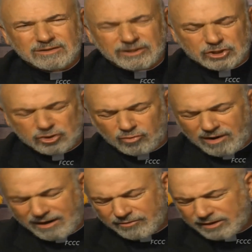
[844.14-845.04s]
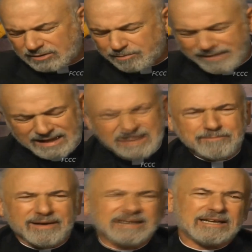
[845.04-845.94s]
that surround us.
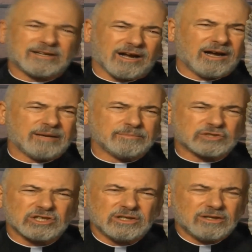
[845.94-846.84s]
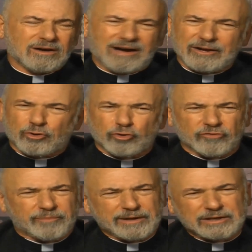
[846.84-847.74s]
Many, many times I could
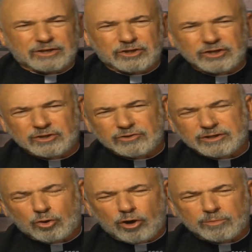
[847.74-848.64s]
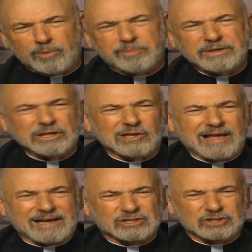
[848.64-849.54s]
have been killed in automobile
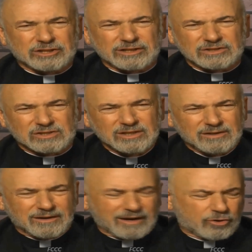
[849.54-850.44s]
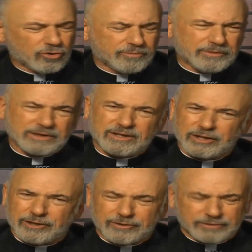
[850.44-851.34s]
accidents. I could have been
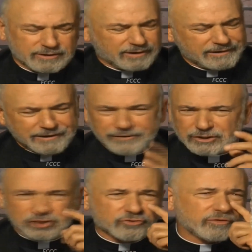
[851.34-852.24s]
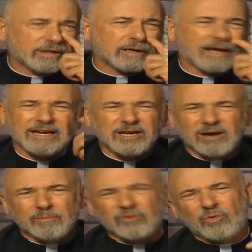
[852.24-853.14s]
killed in the street, any
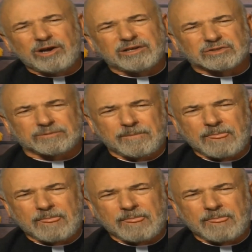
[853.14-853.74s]
number of ways.